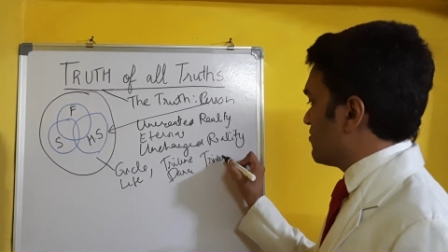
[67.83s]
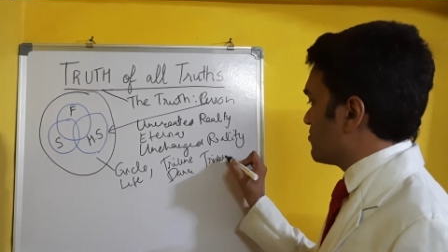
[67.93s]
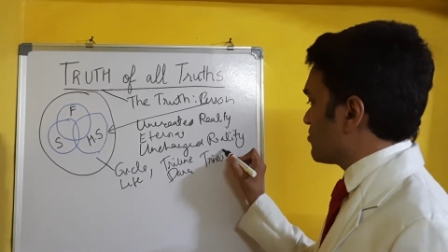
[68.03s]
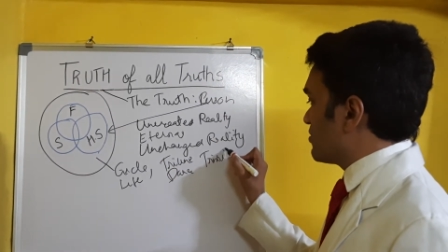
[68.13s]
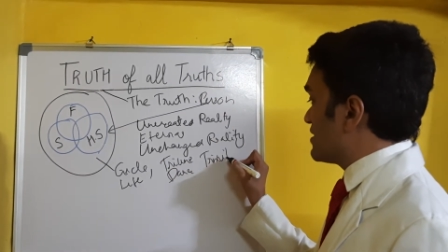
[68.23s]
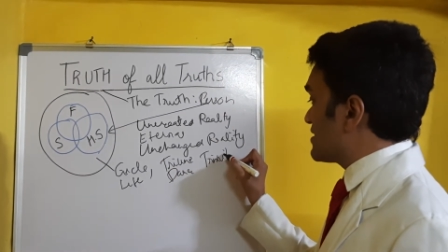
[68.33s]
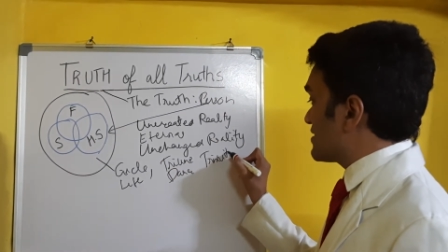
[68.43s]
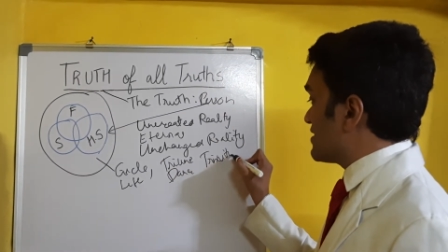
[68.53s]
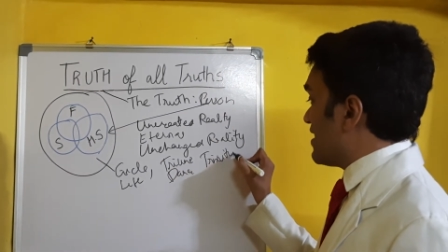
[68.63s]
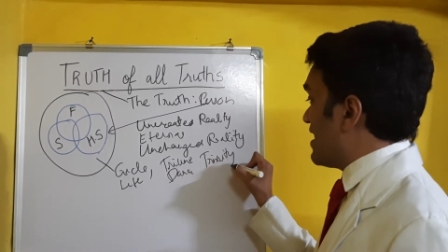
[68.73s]
so this is
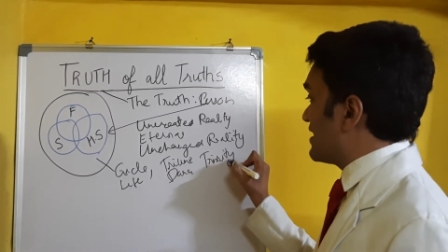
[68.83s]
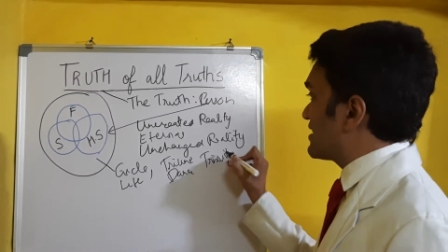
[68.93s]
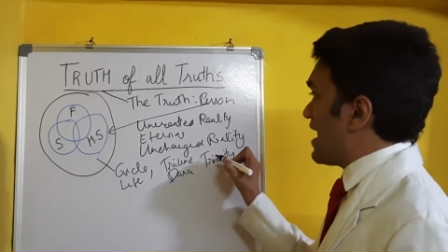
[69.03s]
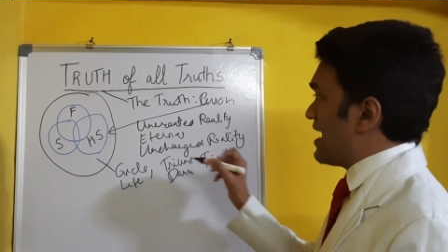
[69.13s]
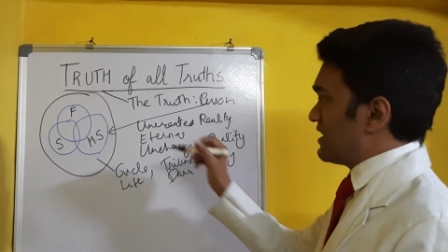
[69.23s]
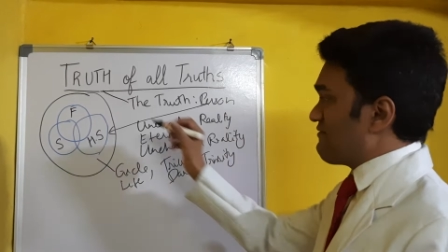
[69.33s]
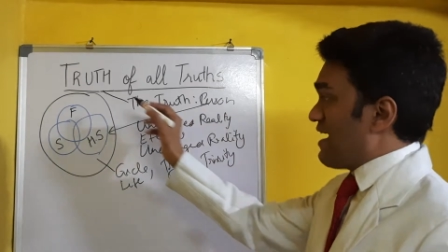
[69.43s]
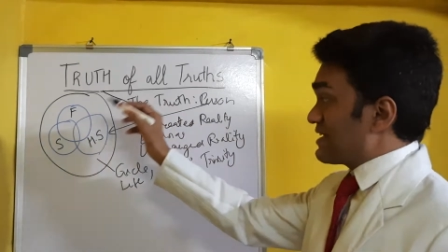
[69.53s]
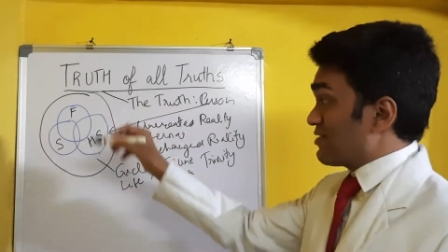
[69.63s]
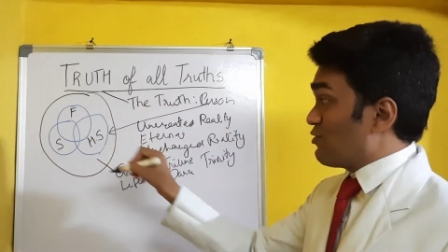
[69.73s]
the entire thing
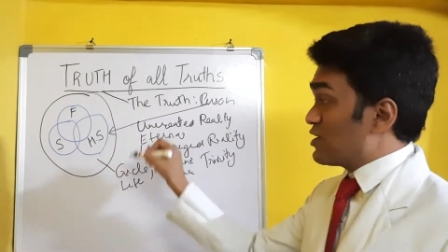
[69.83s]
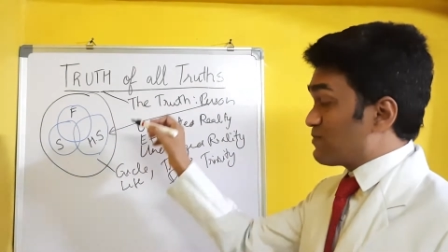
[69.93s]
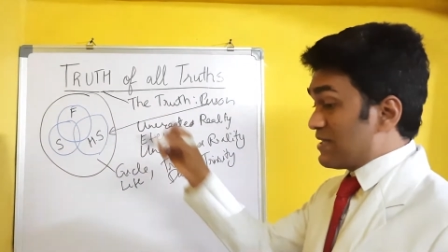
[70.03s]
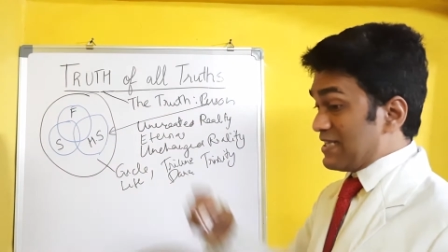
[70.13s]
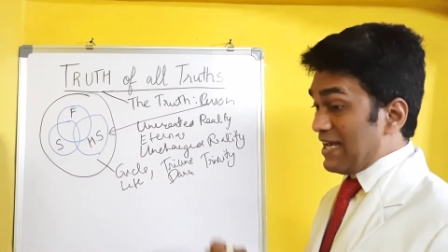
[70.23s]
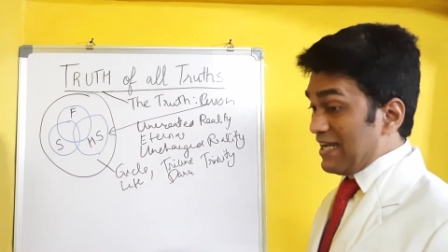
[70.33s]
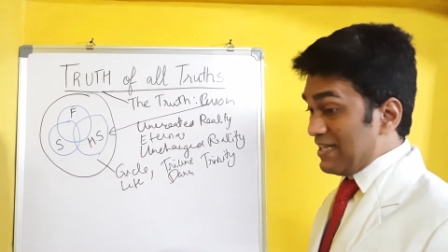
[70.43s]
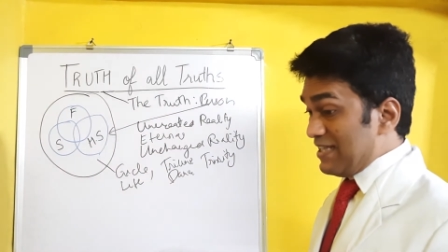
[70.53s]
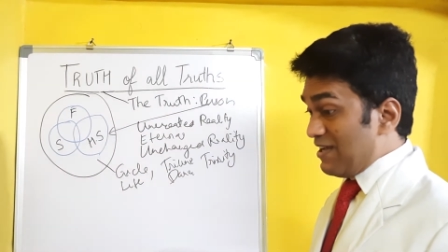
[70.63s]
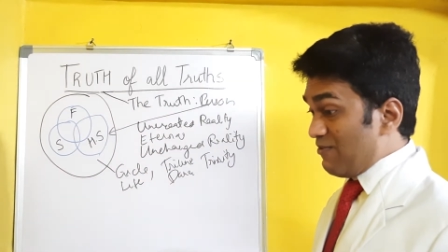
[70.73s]
father son holy spirit they
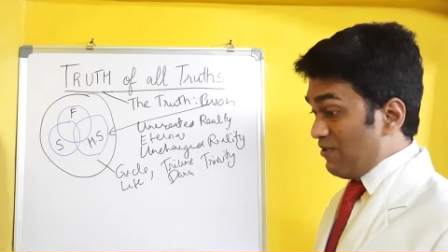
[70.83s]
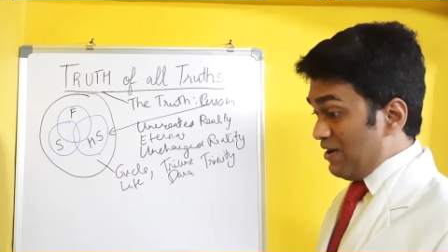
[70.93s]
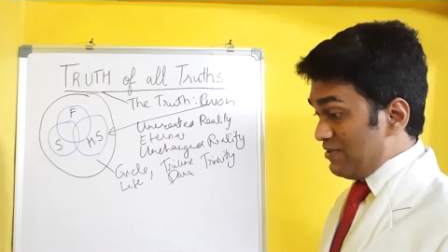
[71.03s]
they uh,